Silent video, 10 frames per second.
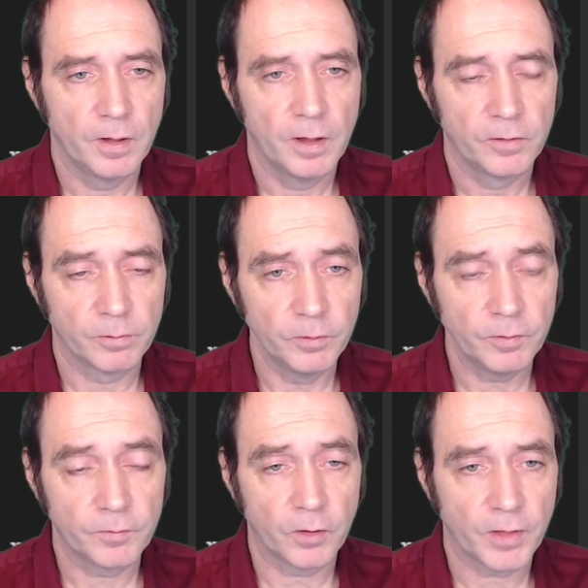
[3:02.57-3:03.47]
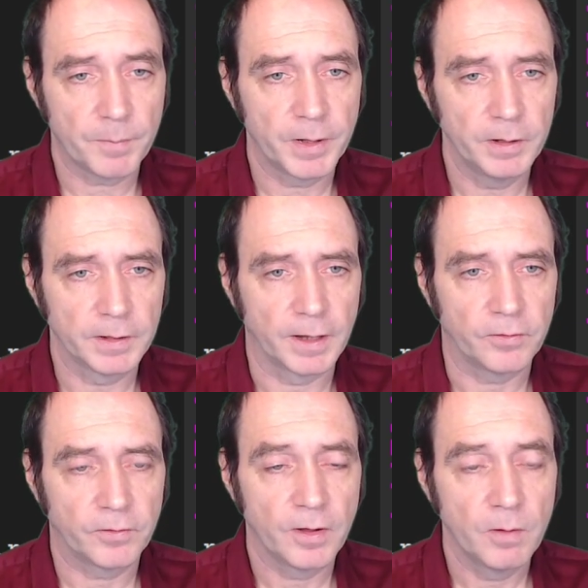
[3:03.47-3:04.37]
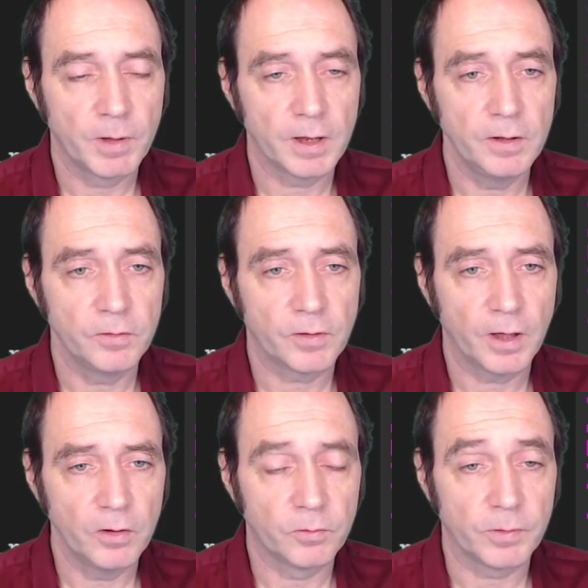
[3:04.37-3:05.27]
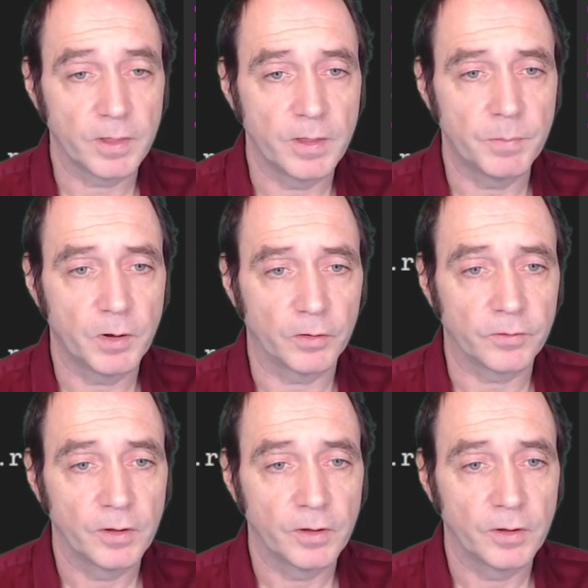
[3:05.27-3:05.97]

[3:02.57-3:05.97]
So once we've got that build list, we can use code within the bot